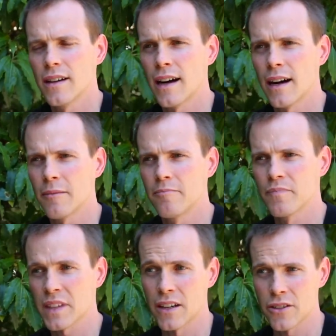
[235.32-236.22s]

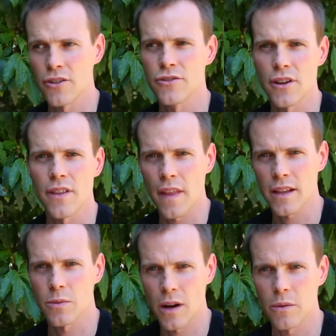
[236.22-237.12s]
And it turns out that
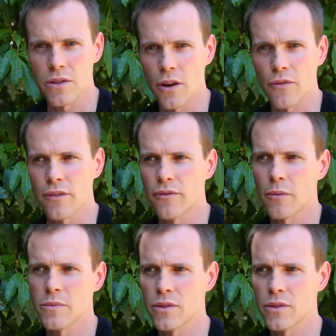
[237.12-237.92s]
that's what I was suffering from.